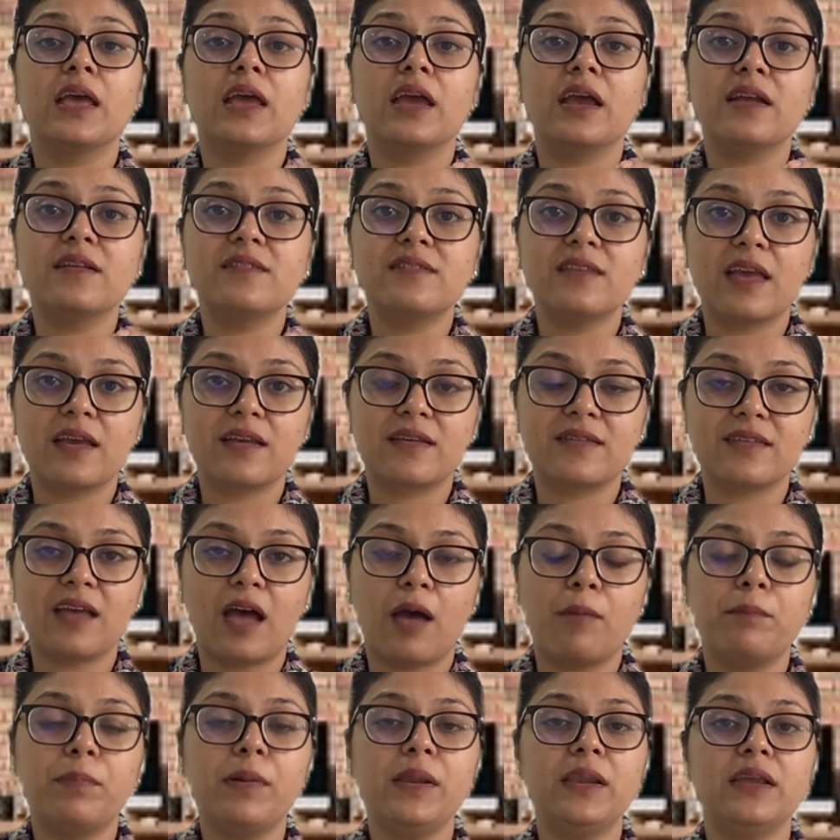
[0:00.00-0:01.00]
Its
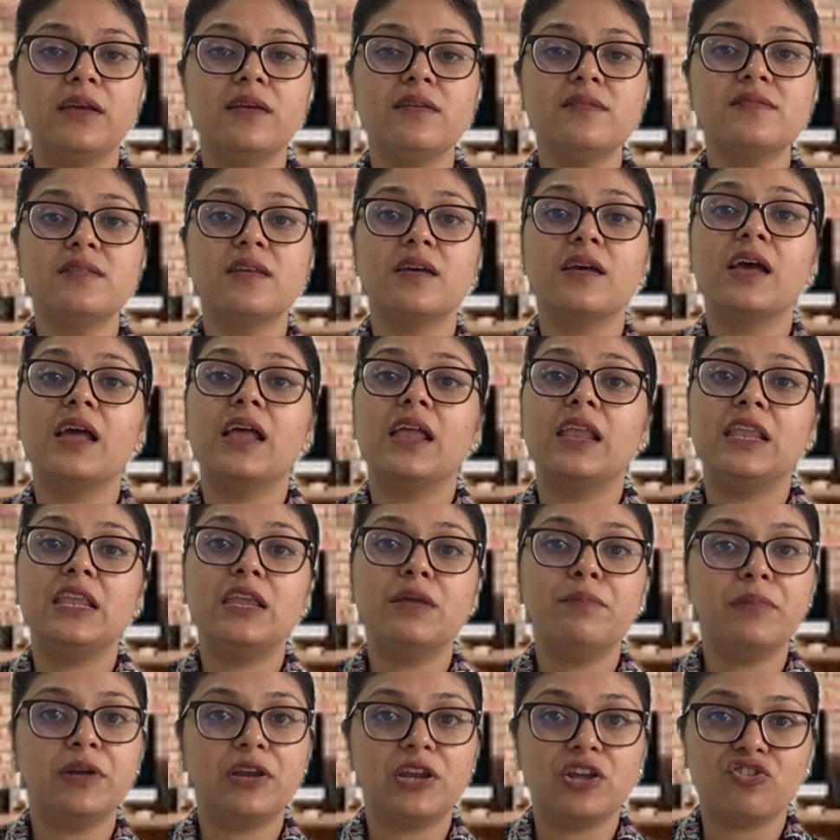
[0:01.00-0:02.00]
example is
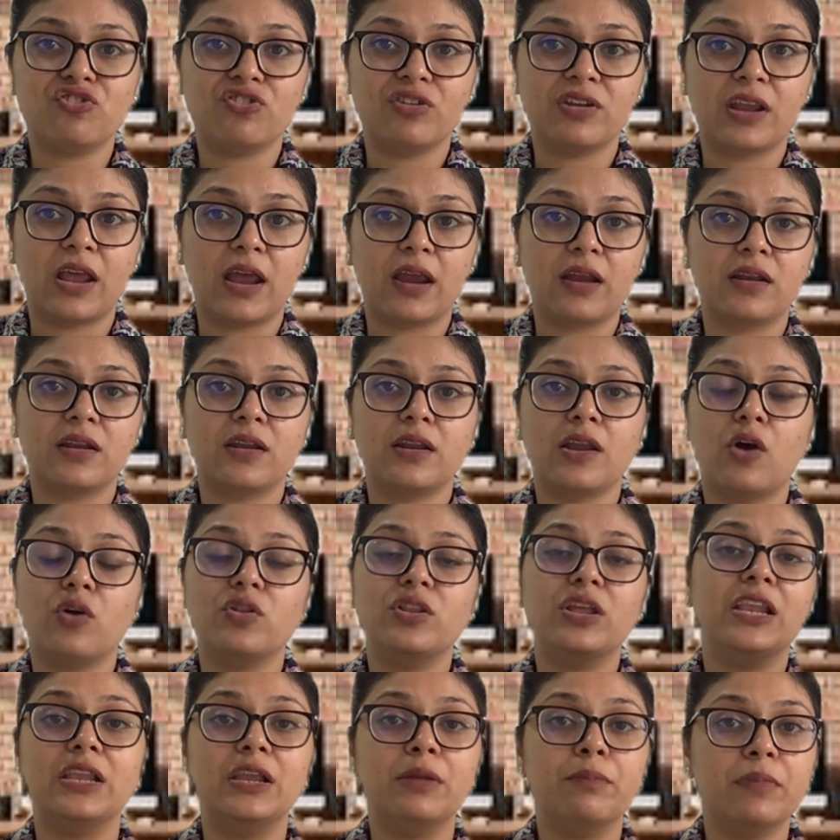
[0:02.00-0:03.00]
Limitation Act. Now,
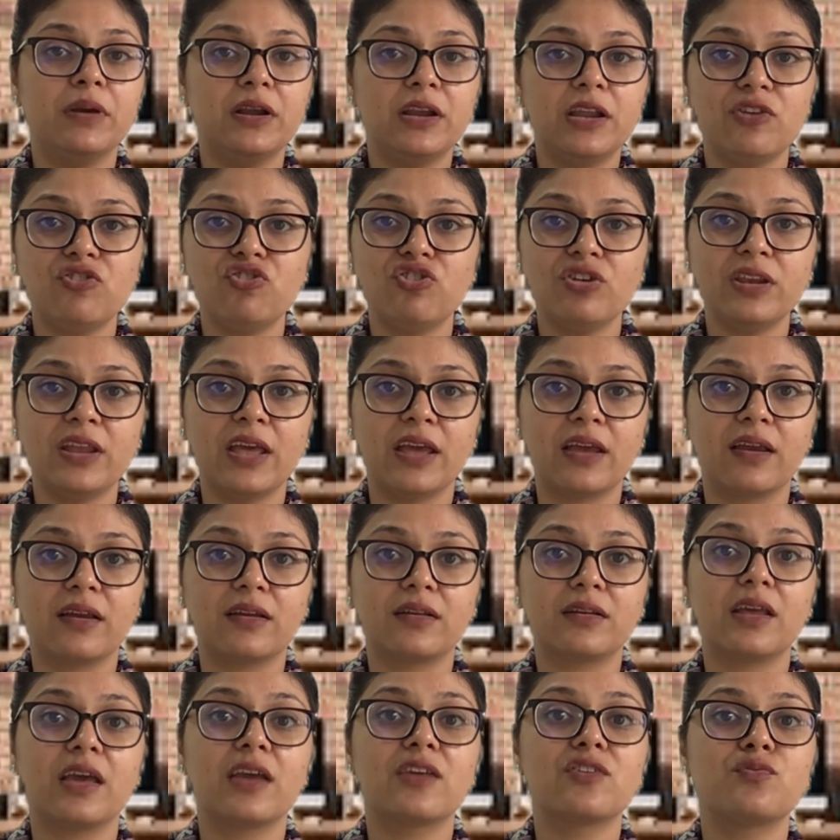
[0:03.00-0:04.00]
the Limitation
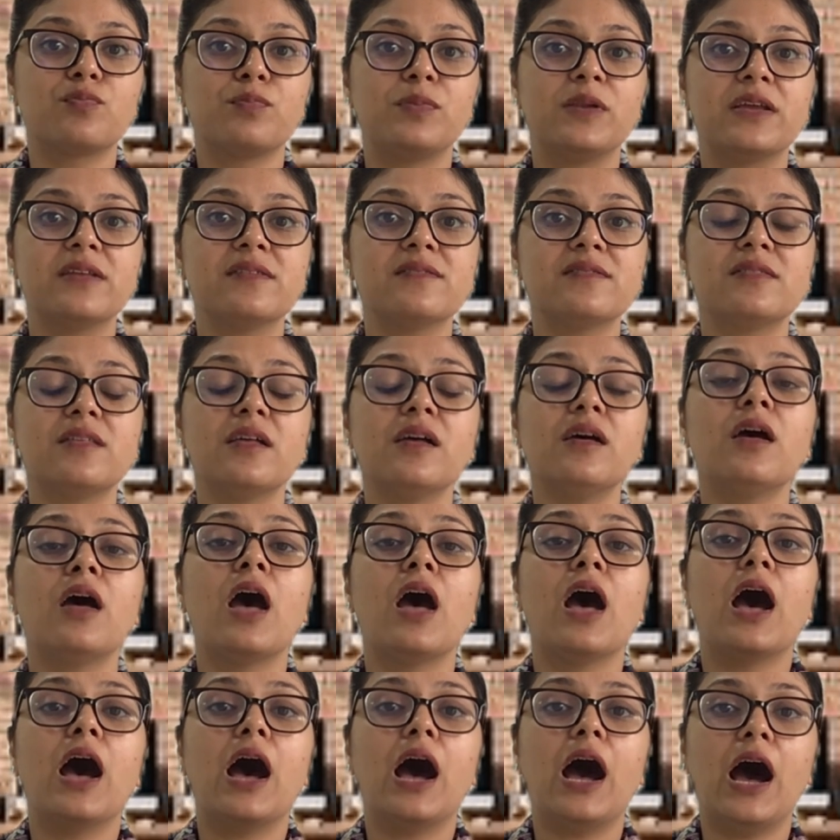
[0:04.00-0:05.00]
Act explains
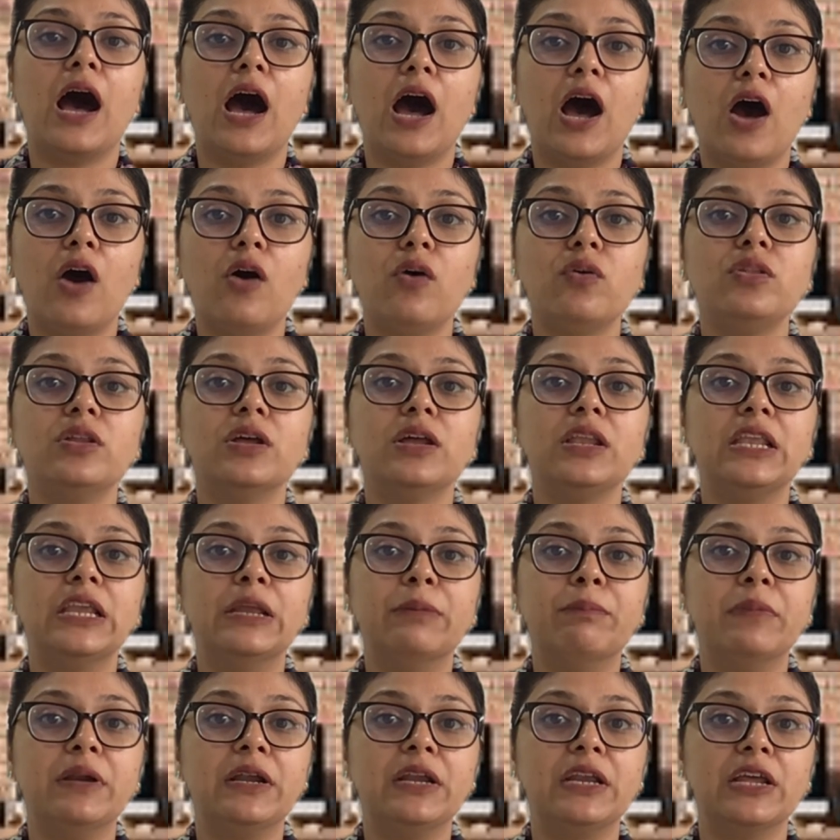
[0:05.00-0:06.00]
how the
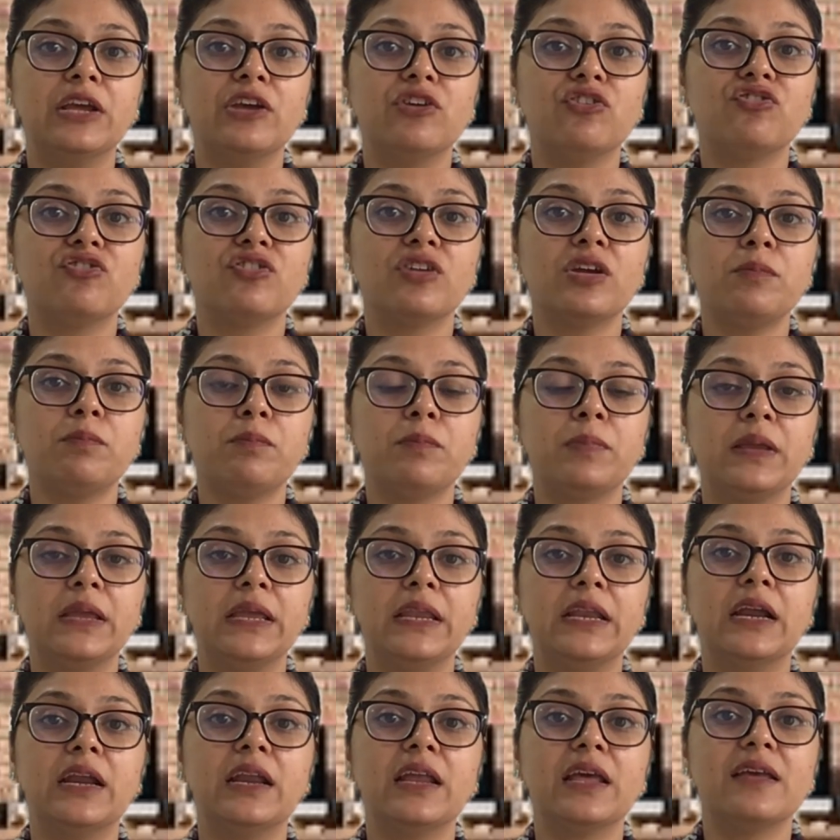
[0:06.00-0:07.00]
limitation
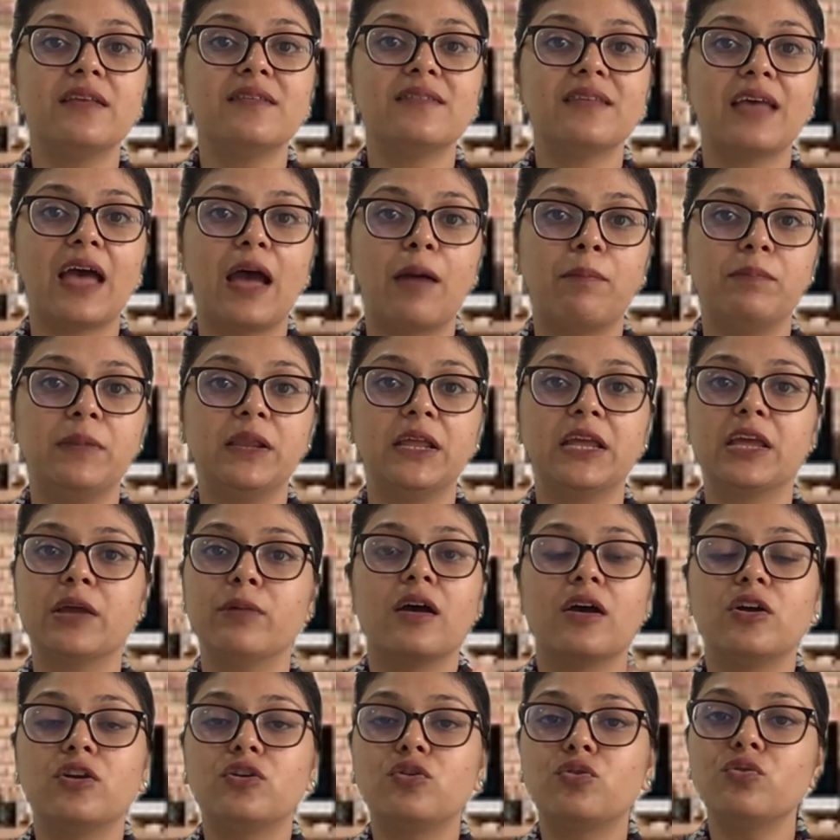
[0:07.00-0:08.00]
period is applicable
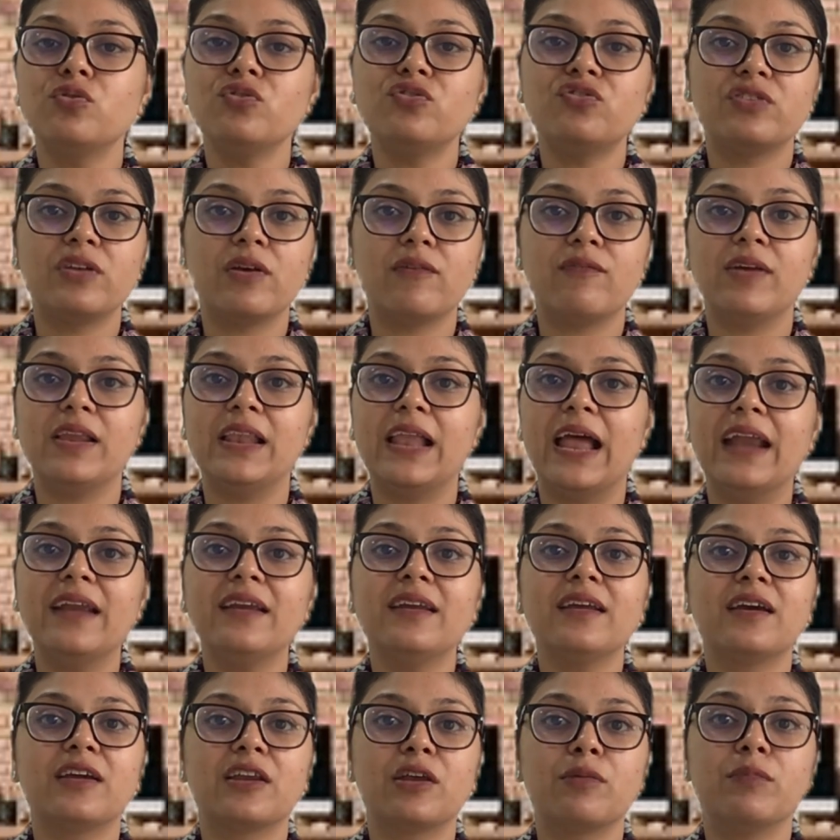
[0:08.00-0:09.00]
to civil
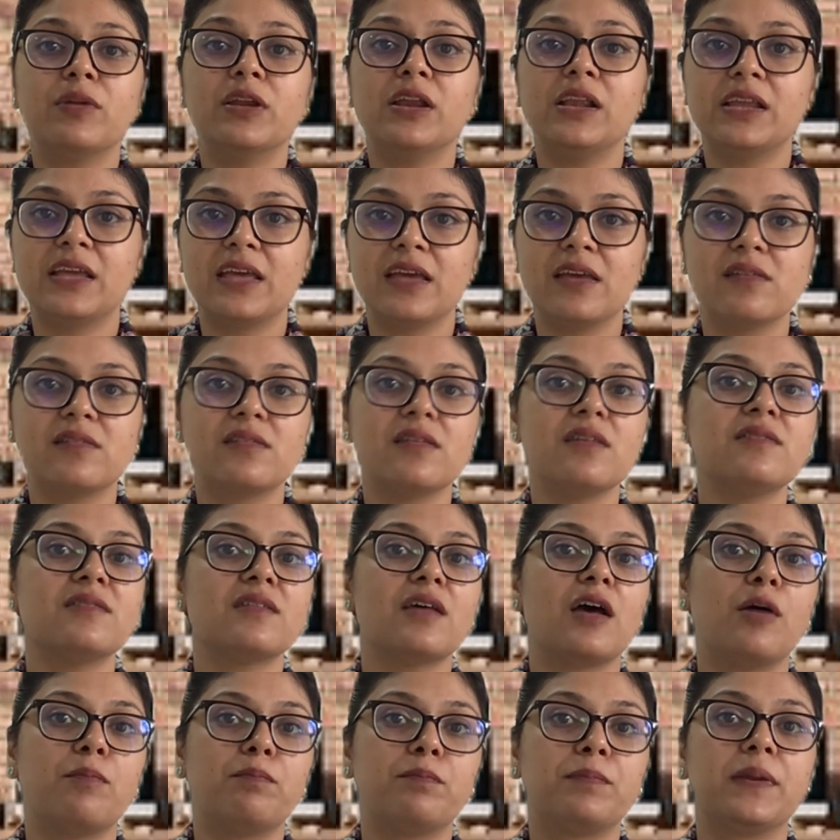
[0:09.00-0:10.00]
and criminal cases,
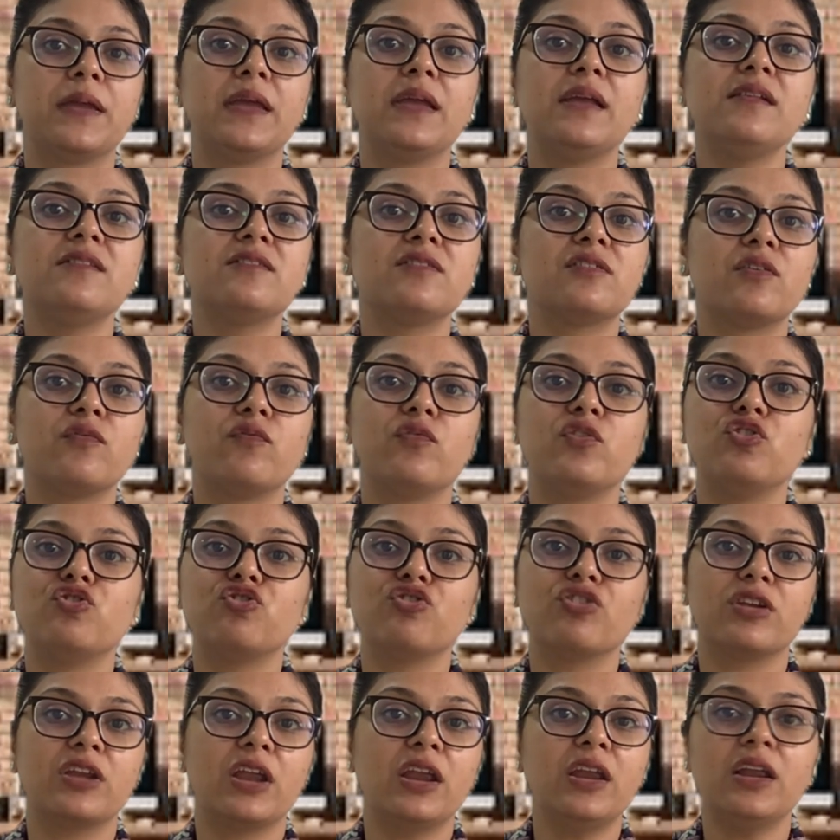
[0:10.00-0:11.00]
appeals,
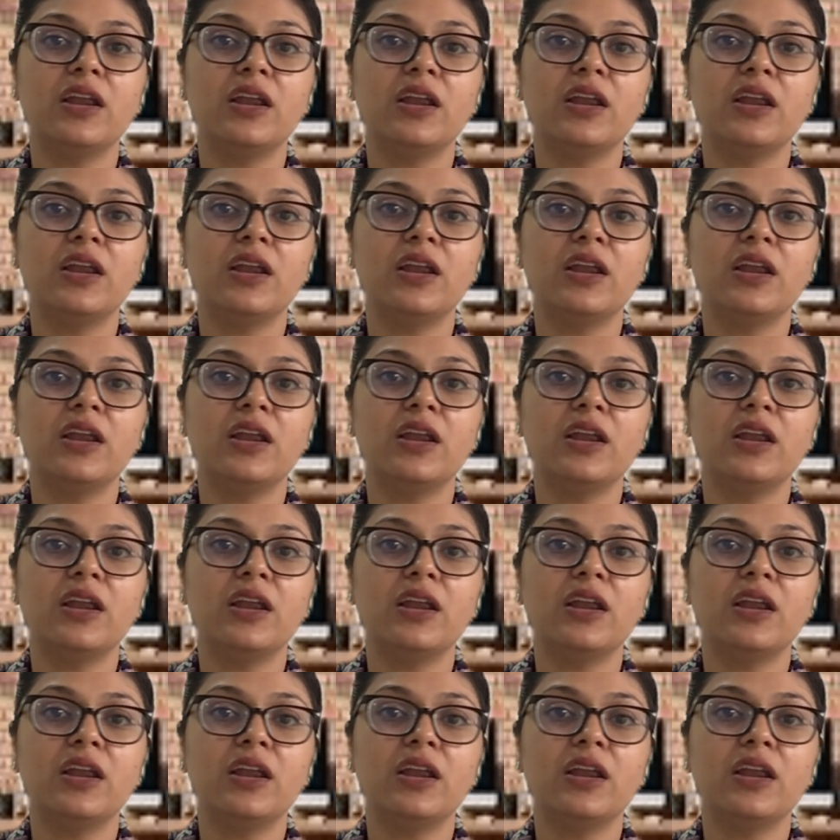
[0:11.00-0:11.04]
revision and